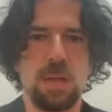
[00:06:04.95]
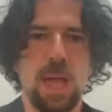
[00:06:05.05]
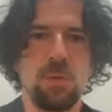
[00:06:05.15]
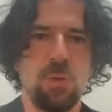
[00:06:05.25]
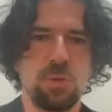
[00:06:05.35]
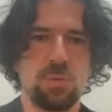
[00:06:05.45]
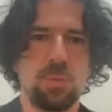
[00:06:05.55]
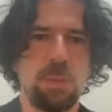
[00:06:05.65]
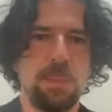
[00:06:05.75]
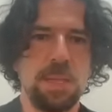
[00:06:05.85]
I want to
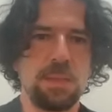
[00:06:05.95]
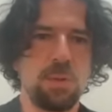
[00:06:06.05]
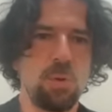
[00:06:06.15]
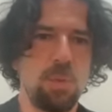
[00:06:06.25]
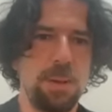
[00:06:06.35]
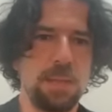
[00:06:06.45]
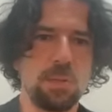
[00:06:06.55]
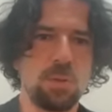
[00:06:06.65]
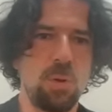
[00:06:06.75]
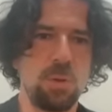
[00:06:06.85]
implement a new
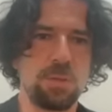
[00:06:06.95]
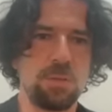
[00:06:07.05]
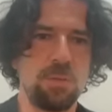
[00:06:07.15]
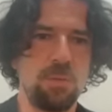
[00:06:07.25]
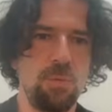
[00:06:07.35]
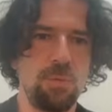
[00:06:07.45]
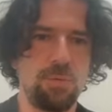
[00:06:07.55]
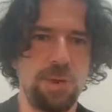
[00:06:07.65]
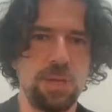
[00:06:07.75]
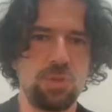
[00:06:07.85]
command called
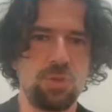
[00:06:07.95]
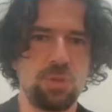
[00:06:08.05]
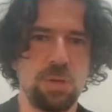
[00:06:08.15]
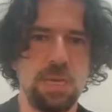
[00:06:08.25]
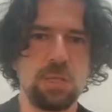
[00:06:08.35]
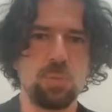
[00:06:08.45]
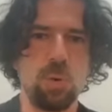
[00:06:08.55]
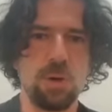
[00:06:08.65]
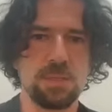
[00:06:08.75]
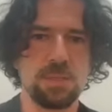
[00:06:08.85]
VRANGE. It
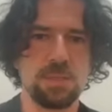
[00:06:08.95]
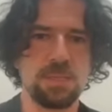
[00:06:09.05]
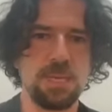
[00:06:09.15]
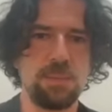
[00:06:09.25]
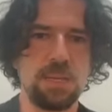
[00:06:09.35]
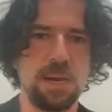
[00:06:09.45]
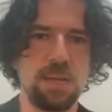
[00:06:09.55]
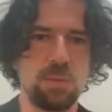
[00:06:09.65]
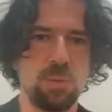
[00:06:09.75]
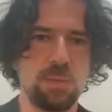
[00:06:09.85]
works
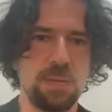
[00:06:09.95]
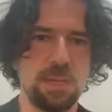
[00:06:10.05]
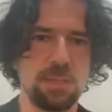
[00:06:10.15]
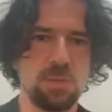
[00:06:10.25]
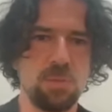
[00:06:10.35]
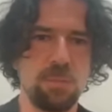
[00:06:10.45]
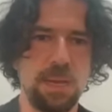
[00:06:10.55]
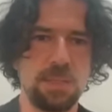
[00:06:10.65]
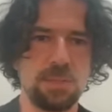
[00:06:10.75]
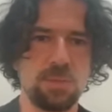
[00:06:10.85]
similarly to other Redis
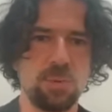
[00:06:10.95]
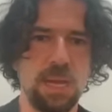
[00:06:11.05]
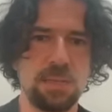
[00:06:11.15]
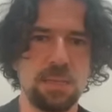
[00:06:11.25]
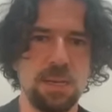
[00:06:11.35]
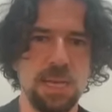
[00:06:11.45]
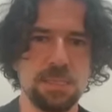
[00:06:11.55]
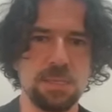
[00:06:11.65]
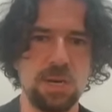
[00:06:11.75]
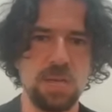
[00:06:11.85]
commands to get
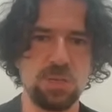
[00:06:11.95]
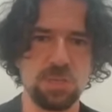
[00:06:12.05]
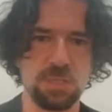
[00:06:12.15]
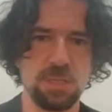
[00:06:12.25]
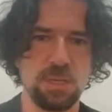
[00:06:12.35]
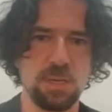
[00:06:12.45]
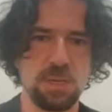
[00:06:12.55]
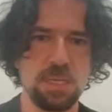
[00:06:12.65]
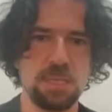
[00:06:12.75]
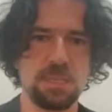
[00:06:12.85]
lex ranges.
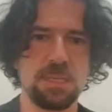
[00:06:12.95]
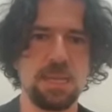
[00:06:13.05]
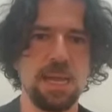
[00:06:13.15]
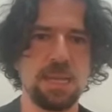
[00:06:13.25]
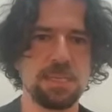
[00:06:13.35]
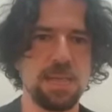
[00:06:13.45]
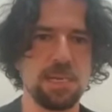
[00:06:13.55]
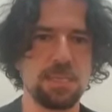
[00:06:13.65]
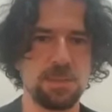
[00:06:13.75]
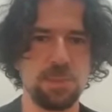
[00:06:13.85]
Is the
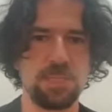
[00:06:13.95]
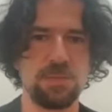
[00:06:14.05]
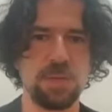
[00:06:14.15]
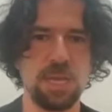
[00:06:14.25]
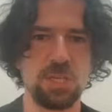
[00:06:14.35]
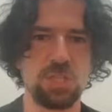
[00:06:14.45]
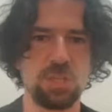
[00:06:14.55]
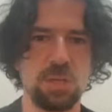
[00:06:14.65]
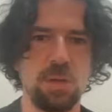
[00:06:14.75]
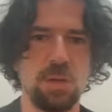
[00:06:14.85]
exact specification.